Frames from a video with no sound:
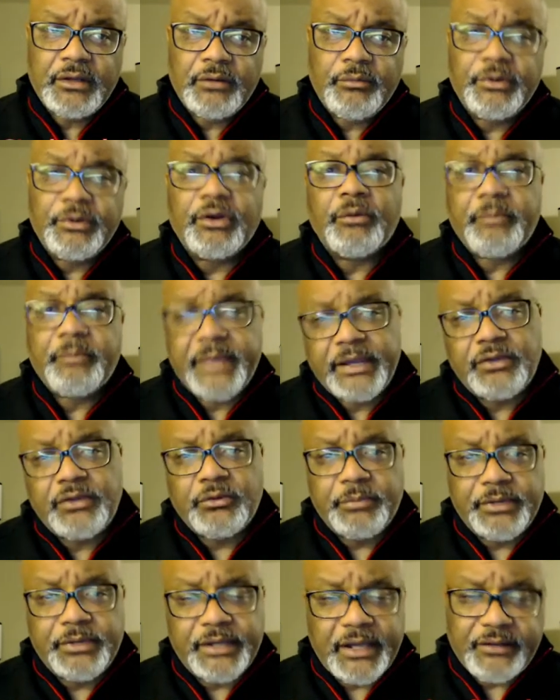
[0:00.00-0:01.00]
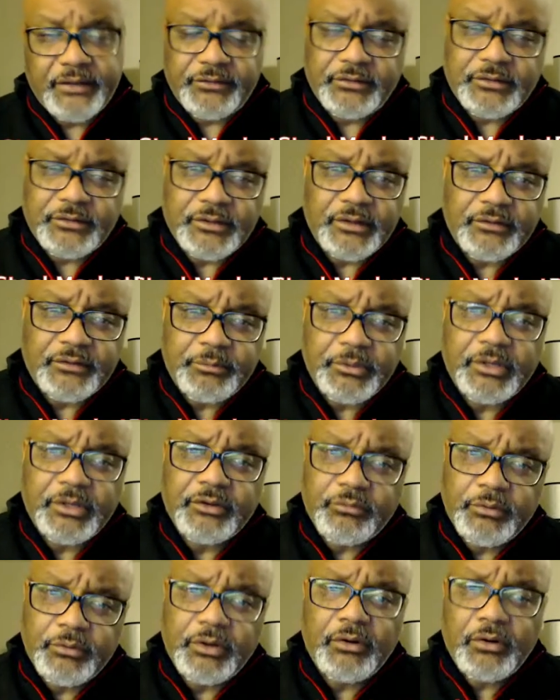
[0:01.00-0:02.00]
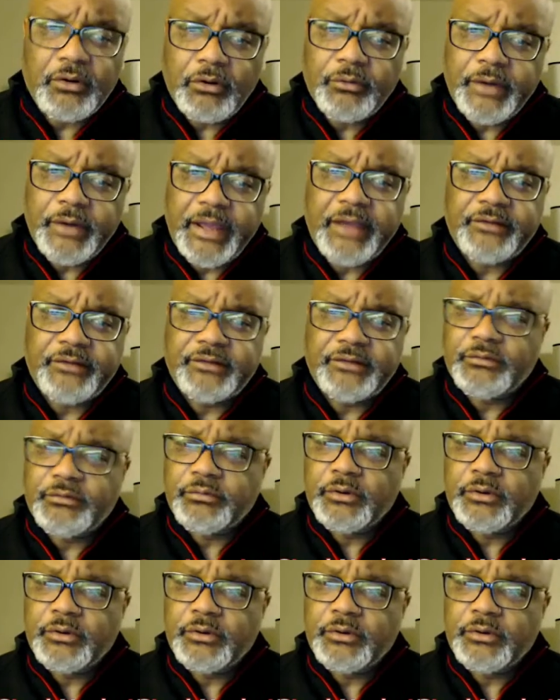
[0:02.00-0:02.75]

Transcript: we're going to make you be nicer to us, because we're going to own assets.